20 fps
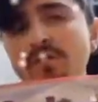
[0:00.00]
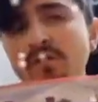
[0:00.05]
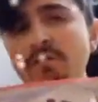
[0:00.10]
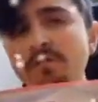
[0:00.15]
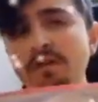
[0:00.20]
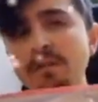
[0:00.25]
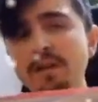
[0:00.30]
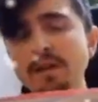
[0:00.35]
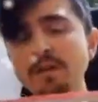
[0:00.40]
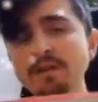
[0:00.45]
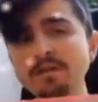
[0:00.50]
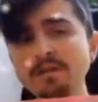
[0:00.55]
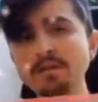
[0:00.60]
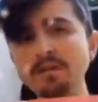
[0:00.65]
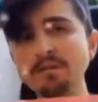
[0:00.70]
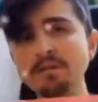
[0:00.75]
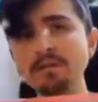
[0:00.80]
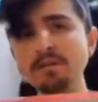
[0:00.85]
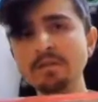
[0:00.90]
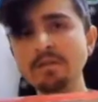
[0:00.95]
every day.
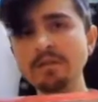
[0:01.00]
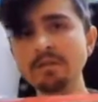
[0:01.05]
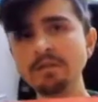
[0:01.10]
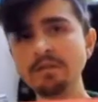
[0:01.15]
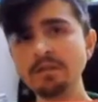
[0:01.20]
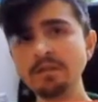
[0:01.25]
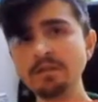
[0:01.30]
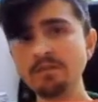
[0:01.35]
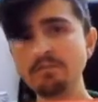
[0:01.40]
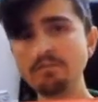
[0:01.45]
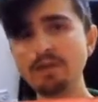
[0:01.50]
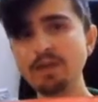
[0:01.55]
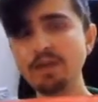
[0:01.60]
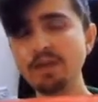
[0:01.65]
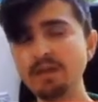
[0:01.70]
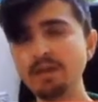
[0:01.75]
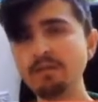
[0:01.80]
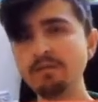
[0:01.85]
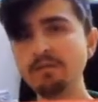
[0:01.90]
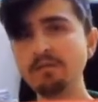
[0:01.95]
But
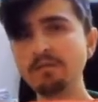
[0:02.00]
yeah.